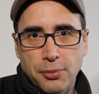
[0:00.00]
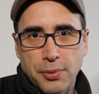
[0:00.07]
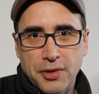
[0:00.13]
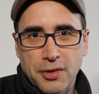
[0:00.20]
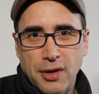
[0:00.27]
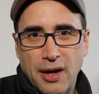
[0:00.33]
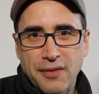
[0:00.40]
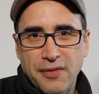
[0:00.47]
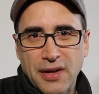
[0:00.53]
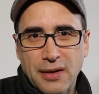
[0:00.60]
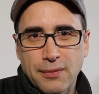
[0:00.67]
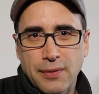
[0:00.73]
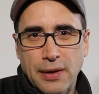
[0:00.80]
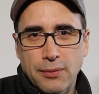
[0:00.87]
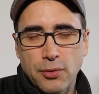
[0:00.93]
But I
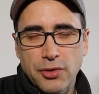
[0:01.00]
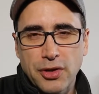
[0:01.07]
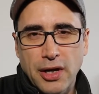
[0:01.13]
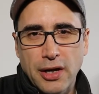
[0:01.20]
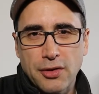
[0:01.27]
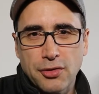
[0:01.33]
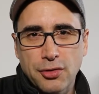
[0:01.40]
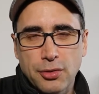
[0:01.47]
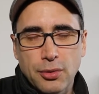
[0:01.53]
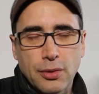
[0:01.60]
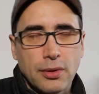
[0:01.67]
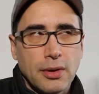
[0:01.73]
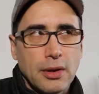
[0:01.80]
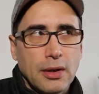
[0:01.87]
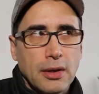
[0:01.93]
think that when you get into